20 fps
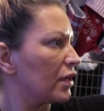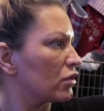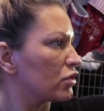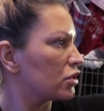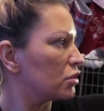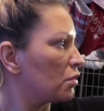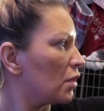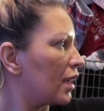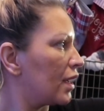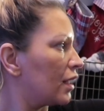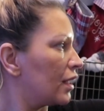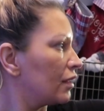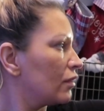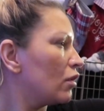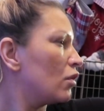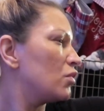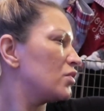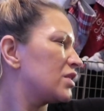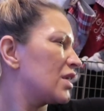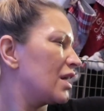able to wear it.
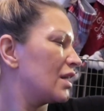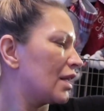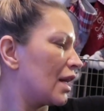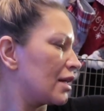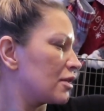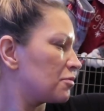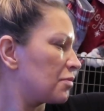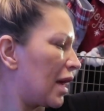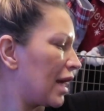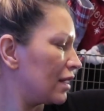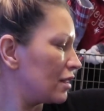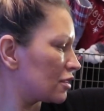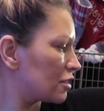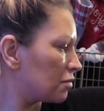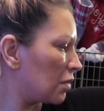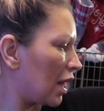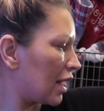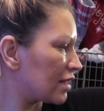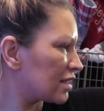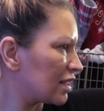Oh, saying that, it's paint
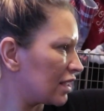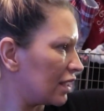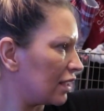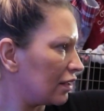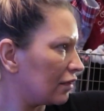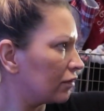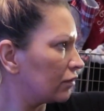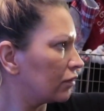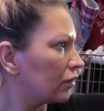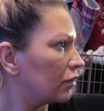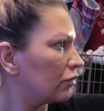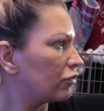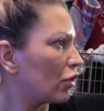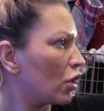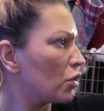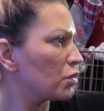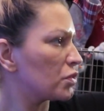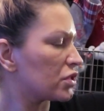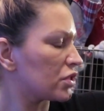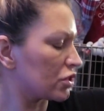splats in it.
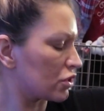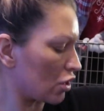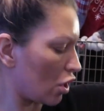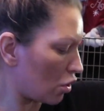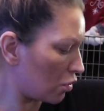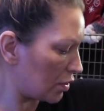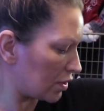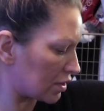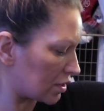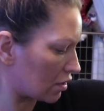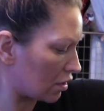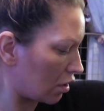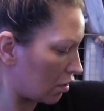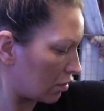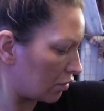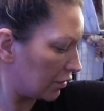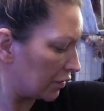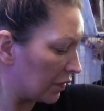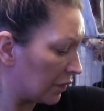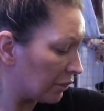I it was snow, it's not.
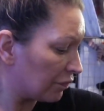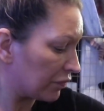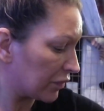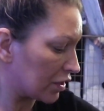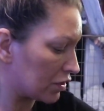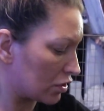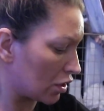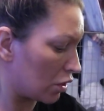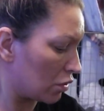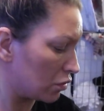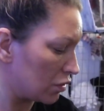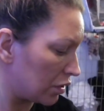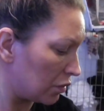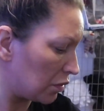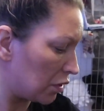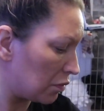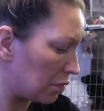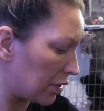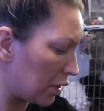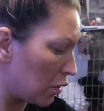So it
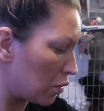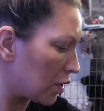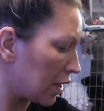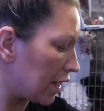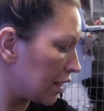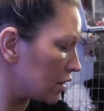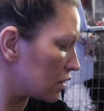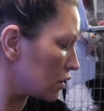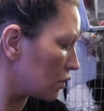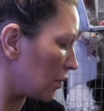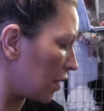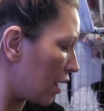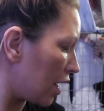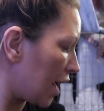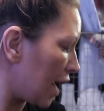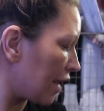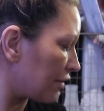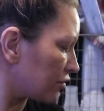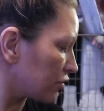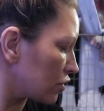will be okay to wear
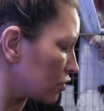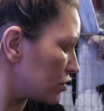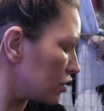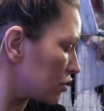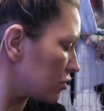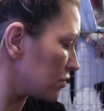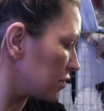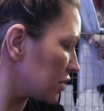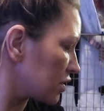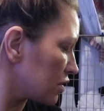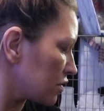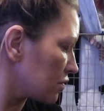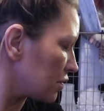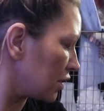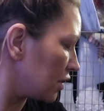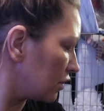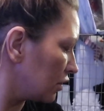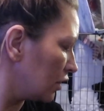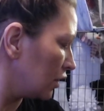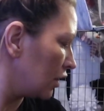after Christmas as
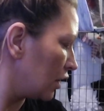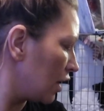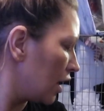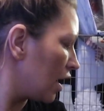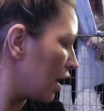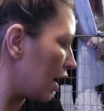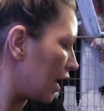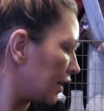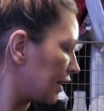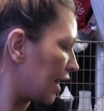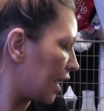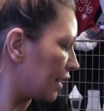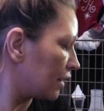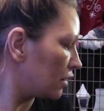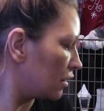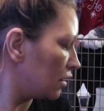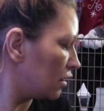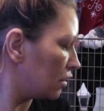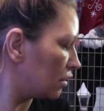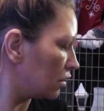well. And
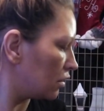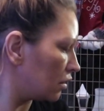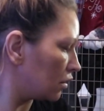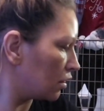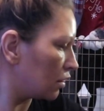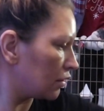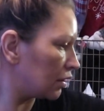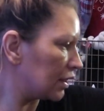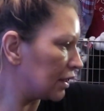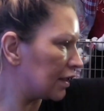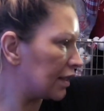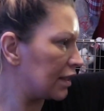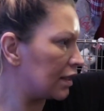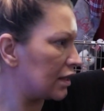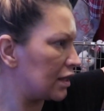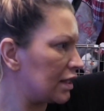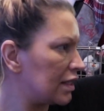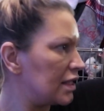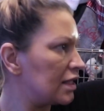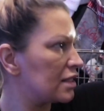then they
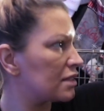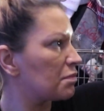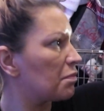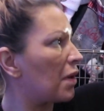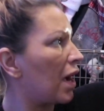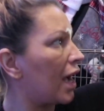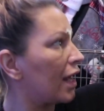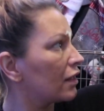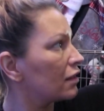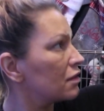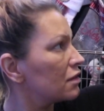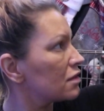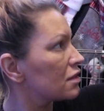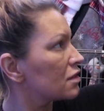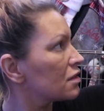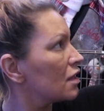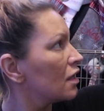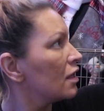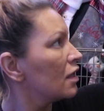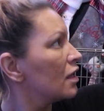did these
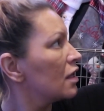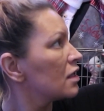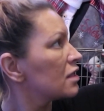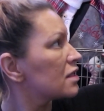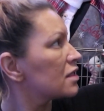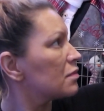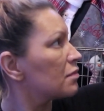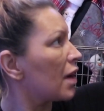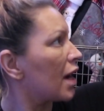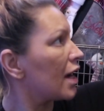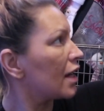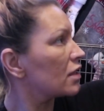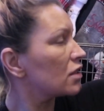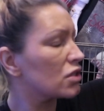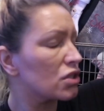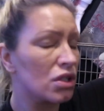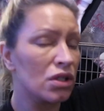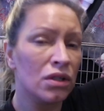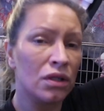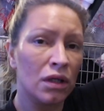pants to
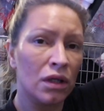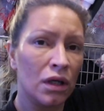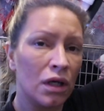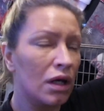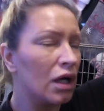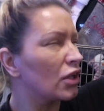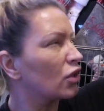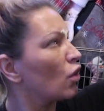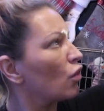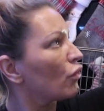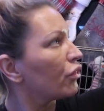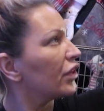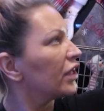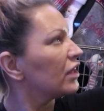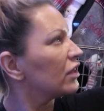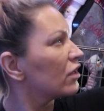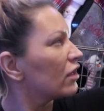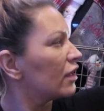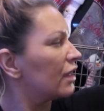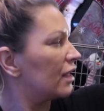match. I don't
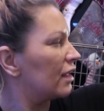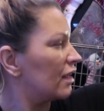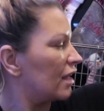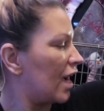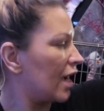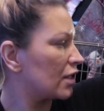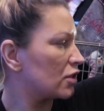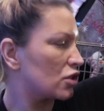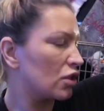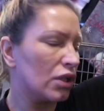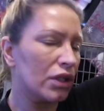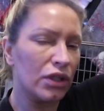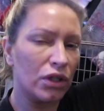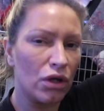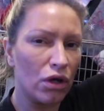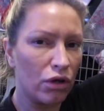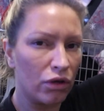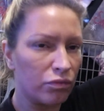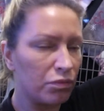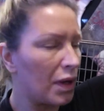think they're actually
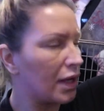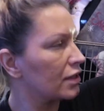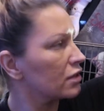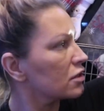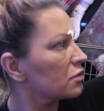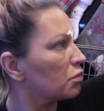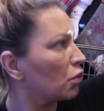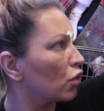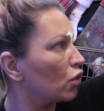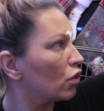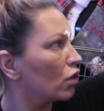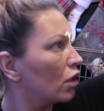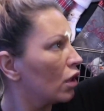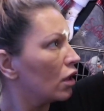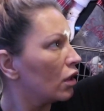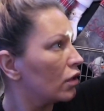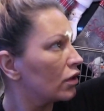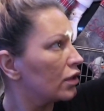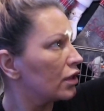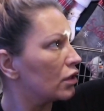Nerf pants, but
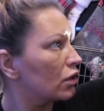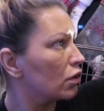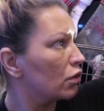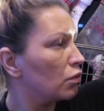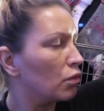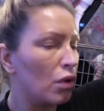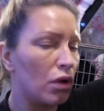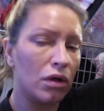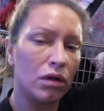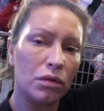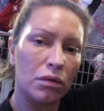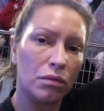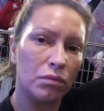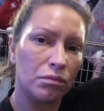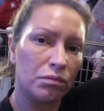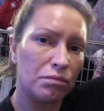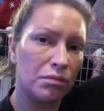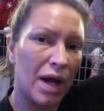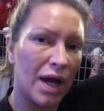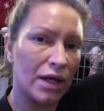they do
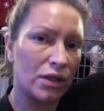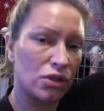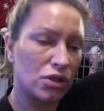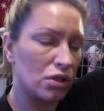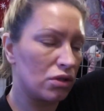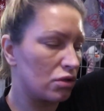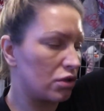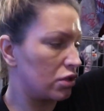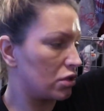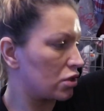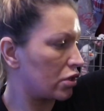match the